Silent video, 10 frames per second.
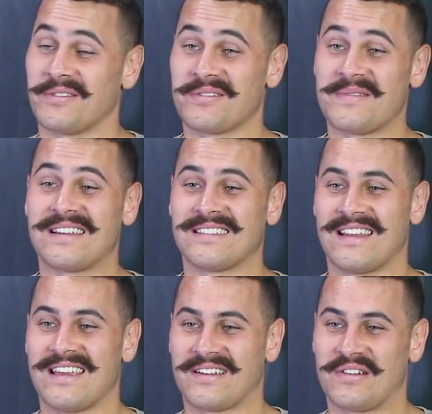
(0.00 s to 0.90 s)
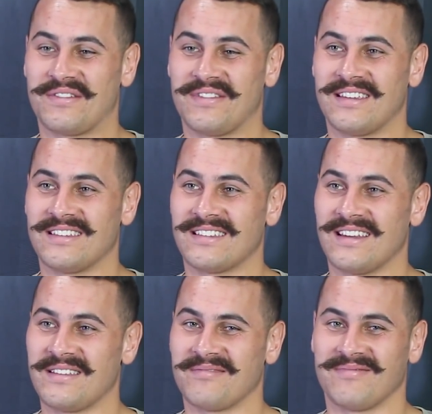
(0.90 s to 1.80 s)
talking about it today at coffee. He
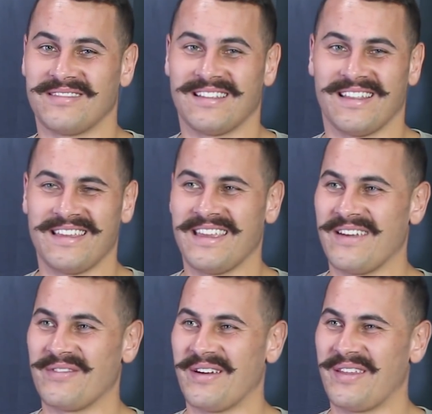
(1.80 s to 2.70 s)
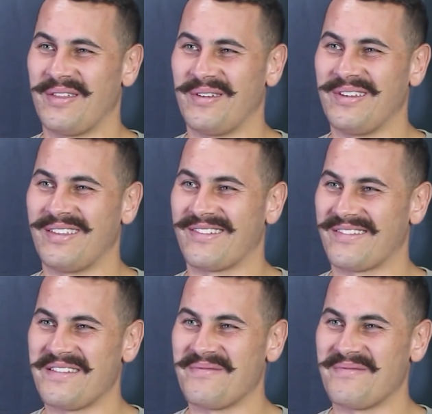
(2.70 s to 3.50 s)
said I think he gave away 33